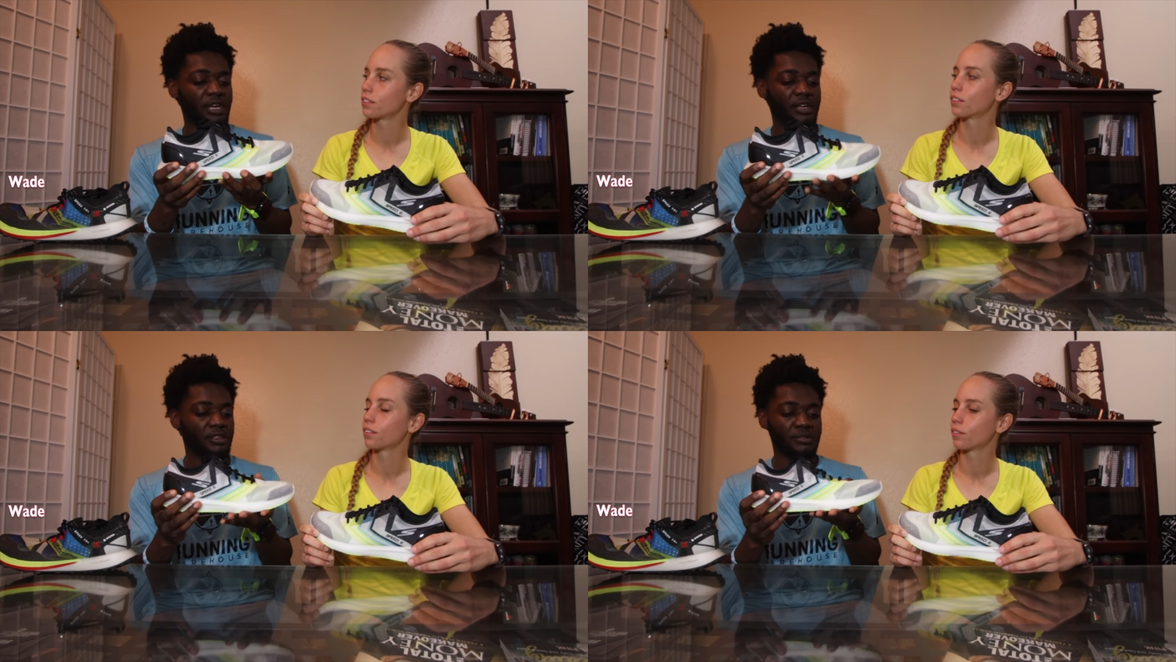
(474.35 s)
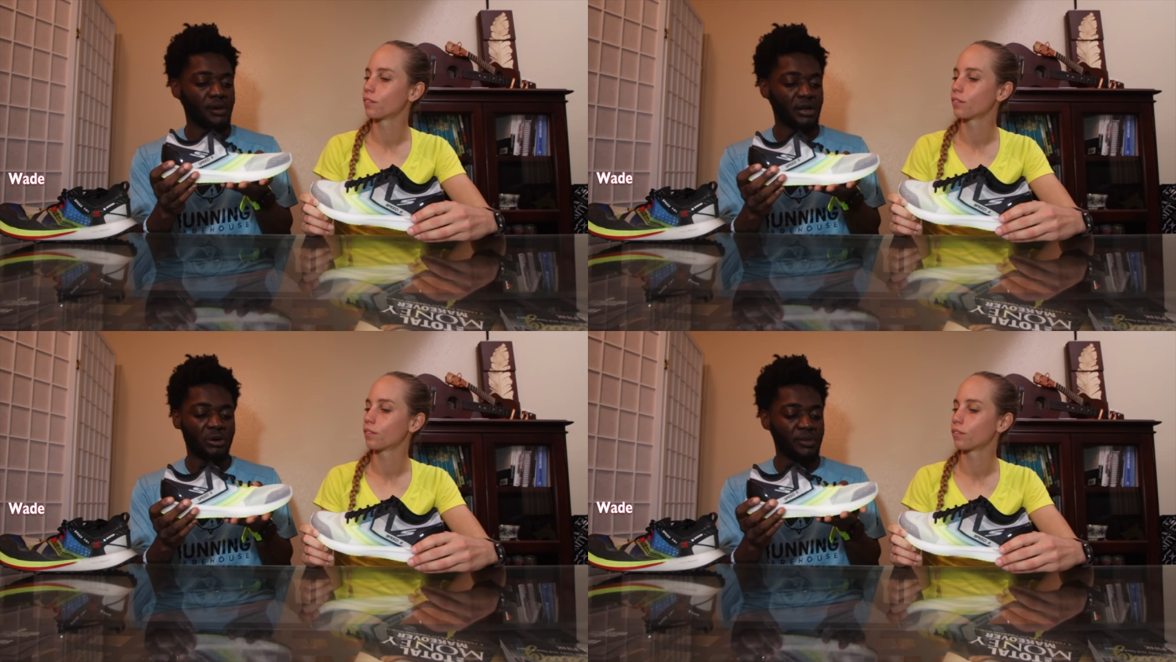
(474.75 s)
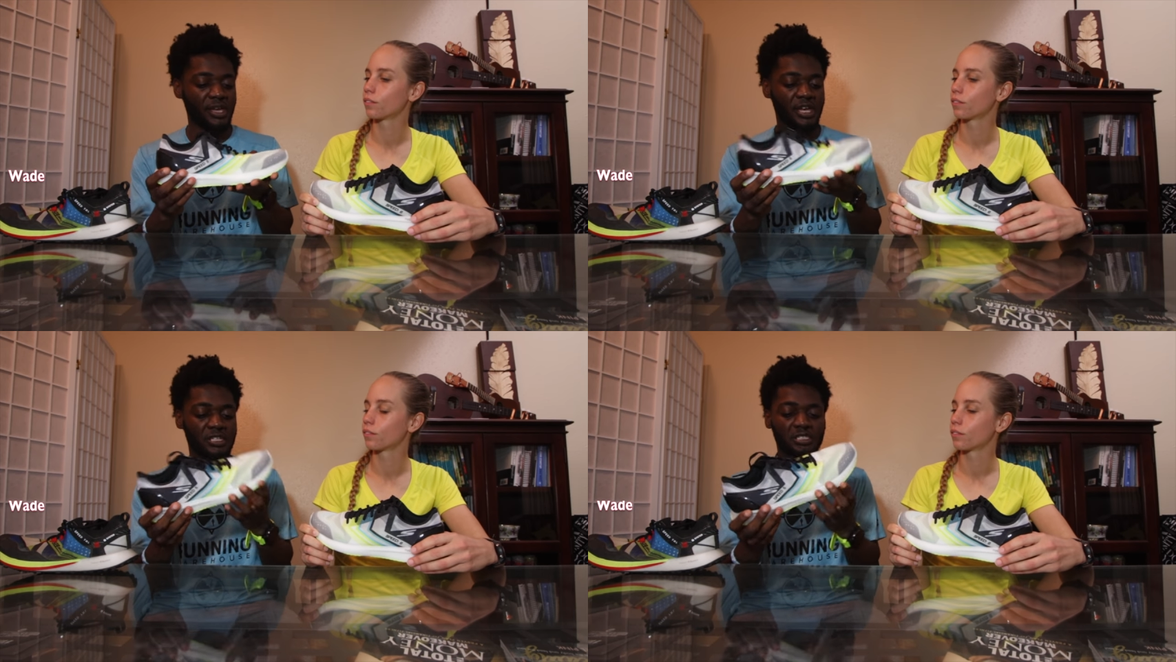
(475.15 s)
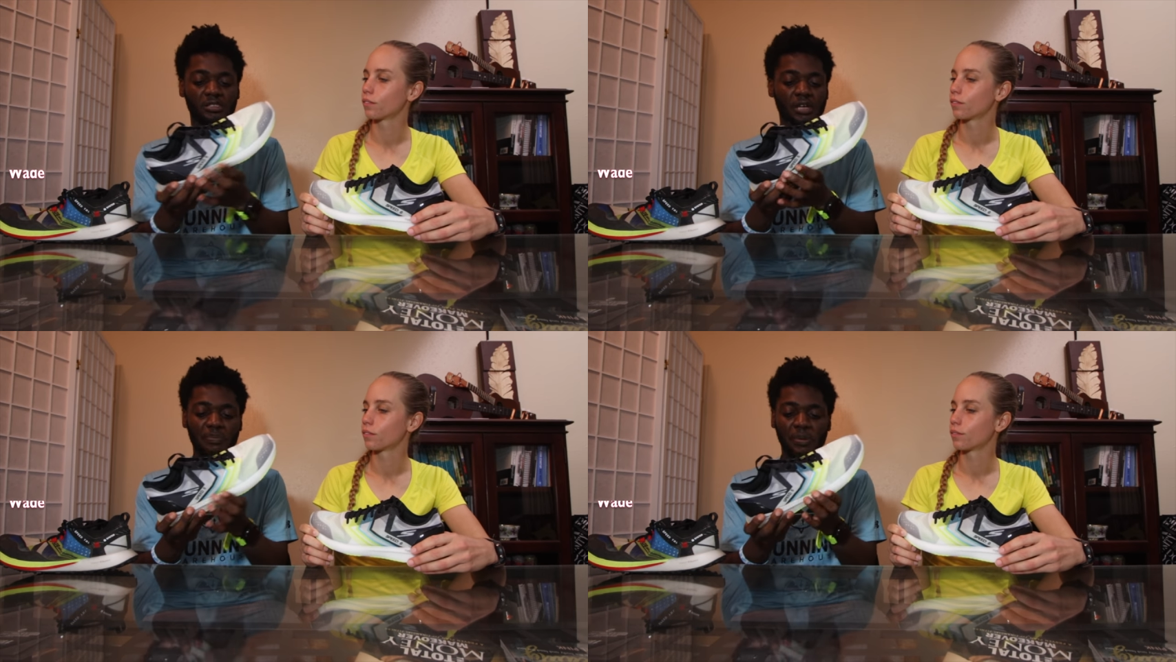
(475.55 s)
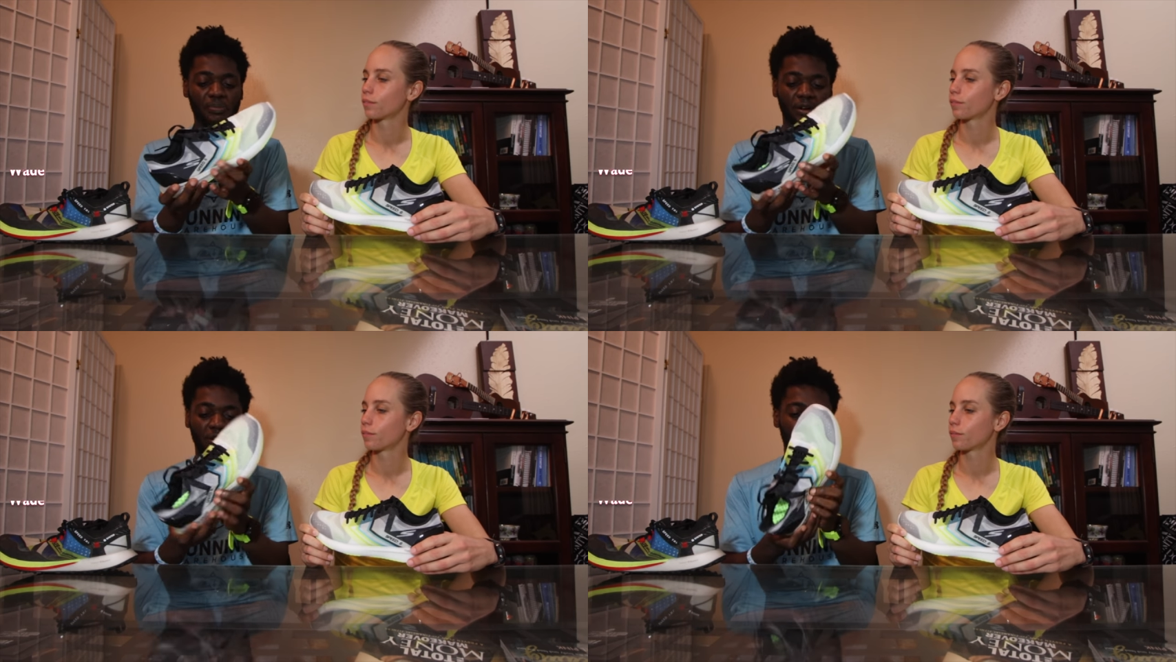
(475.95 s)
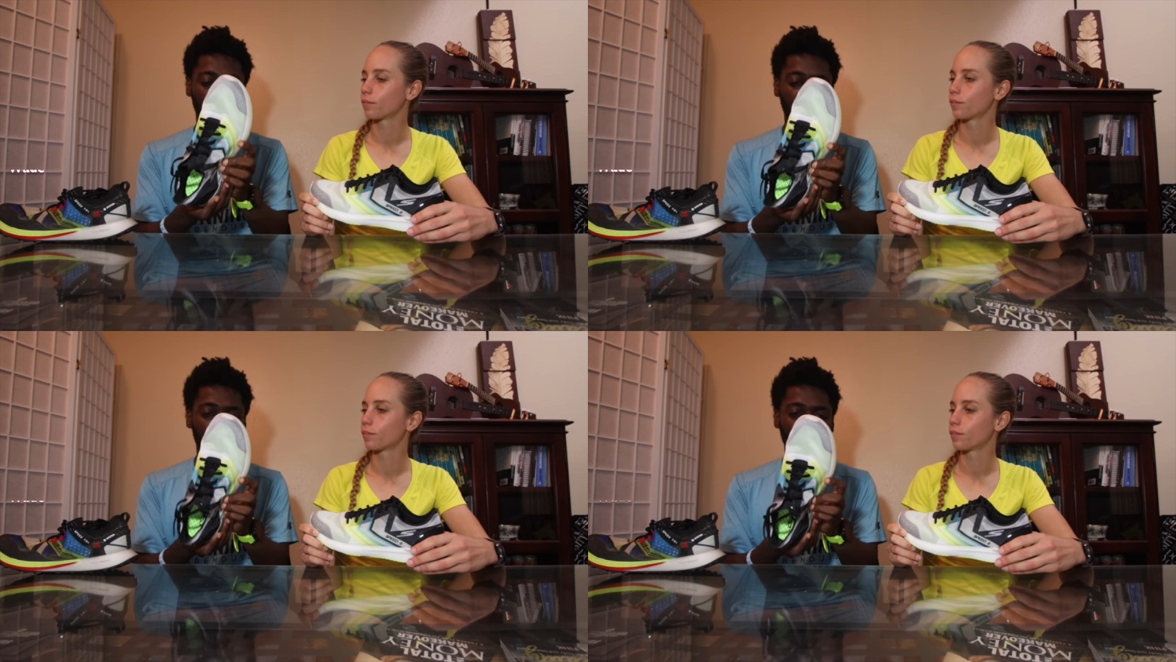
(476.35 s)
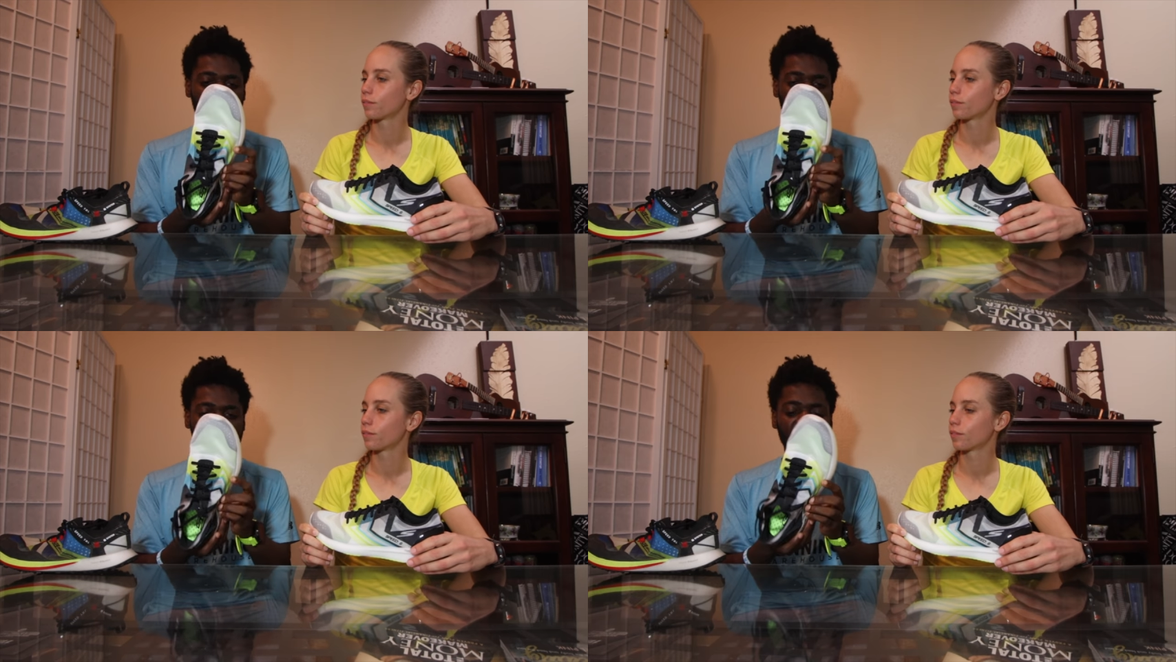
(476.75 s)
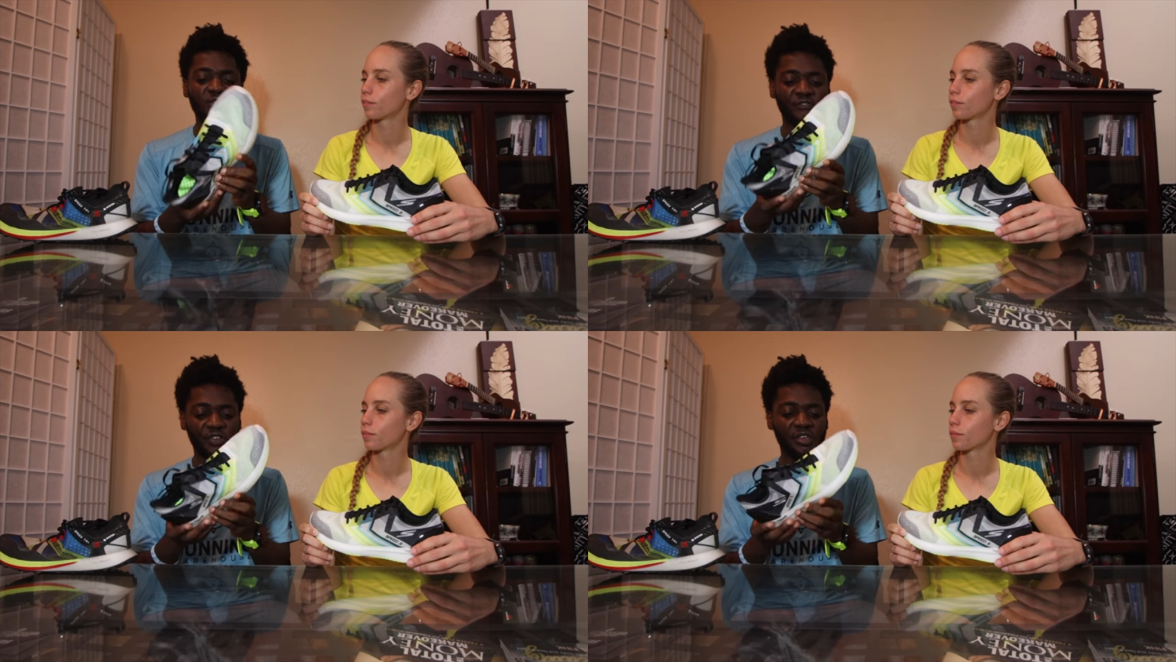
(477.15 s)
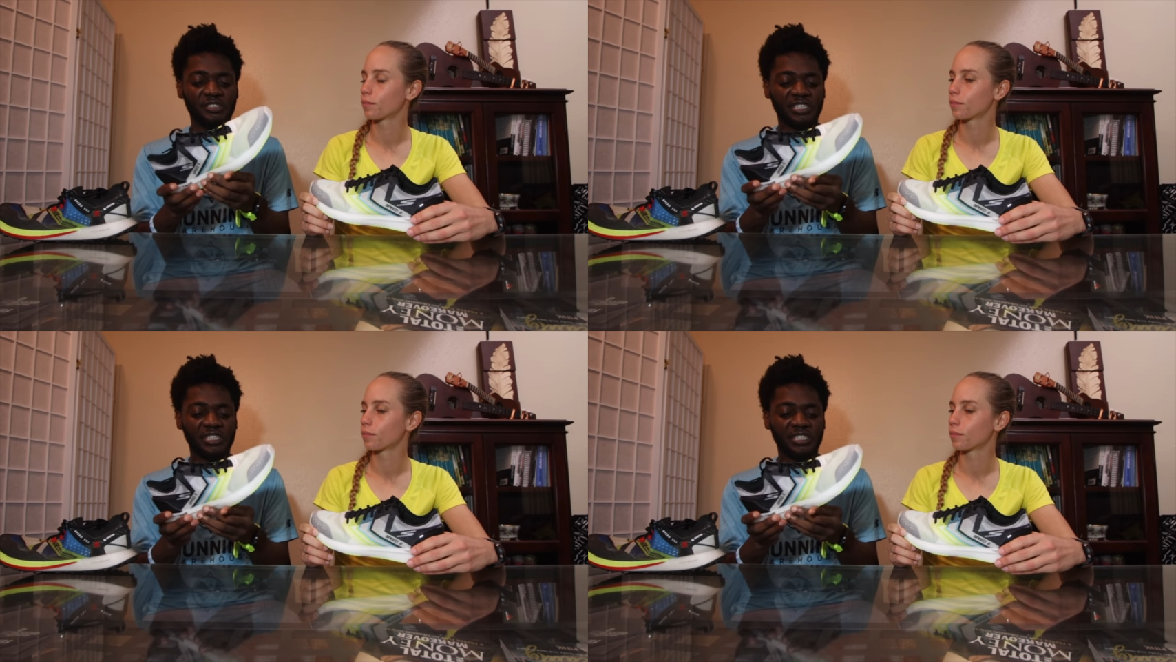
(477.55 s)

Speaker 1: Like the model mesh, the hyperburst, even the fill.